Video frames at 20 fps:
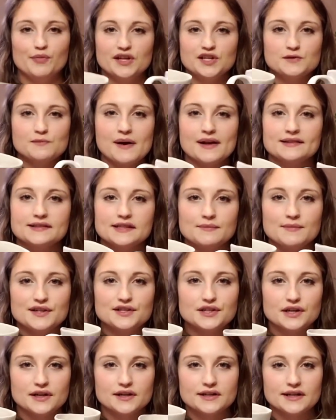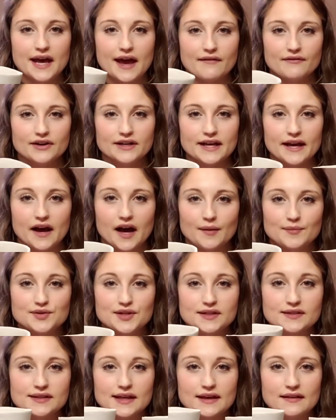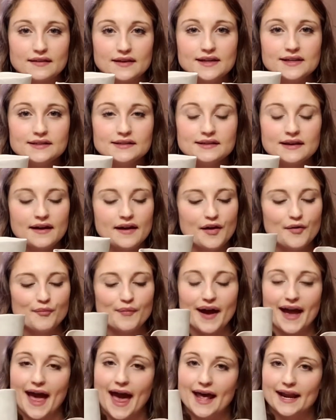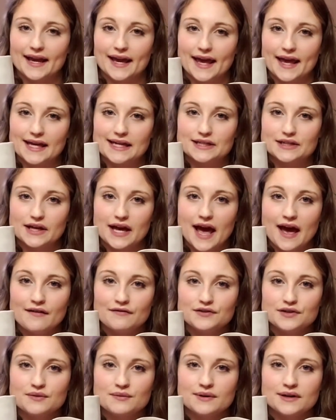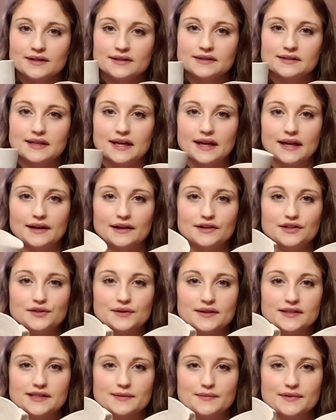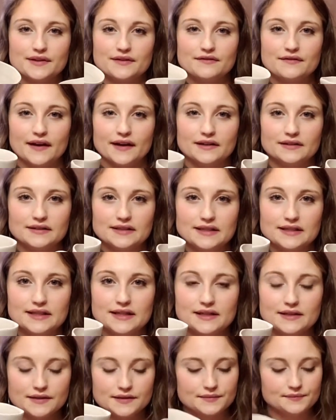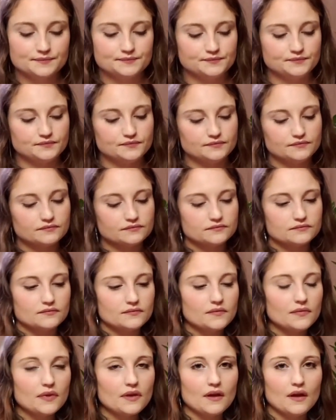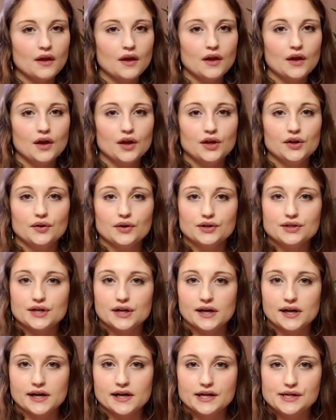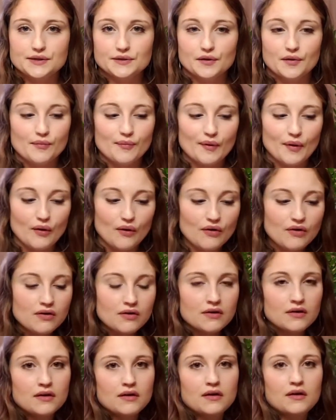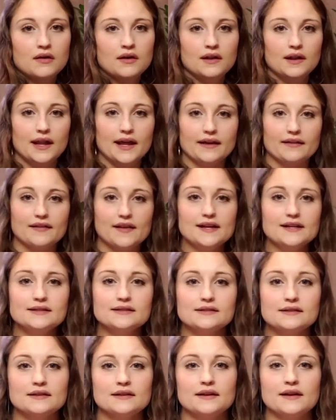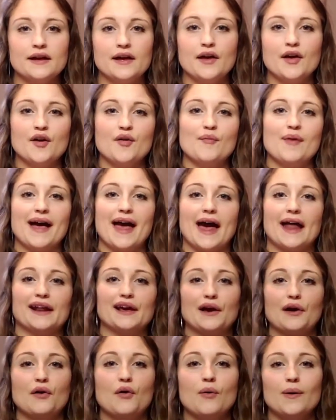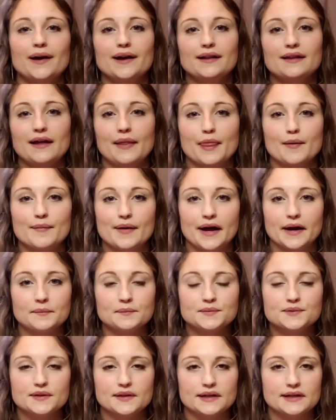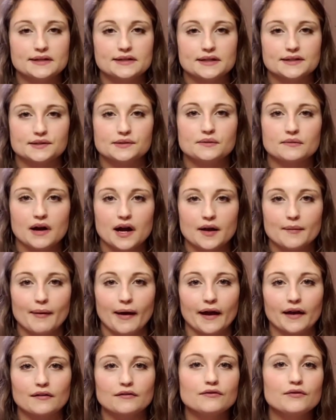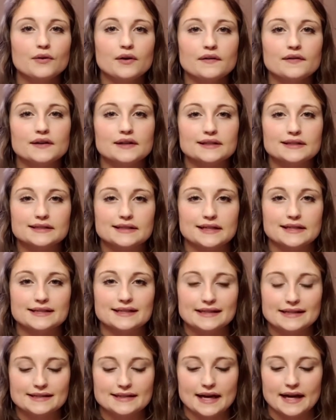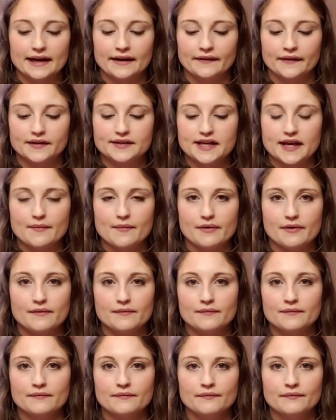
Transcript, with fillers: Pinch pots can be turned into everyday objects like these by adding a handle afterwards and doing some of the final details. You could turn it into a bowl like this by adding a coil on the bottom so that it doesn't rock back and forth and it's nice and steady on the table.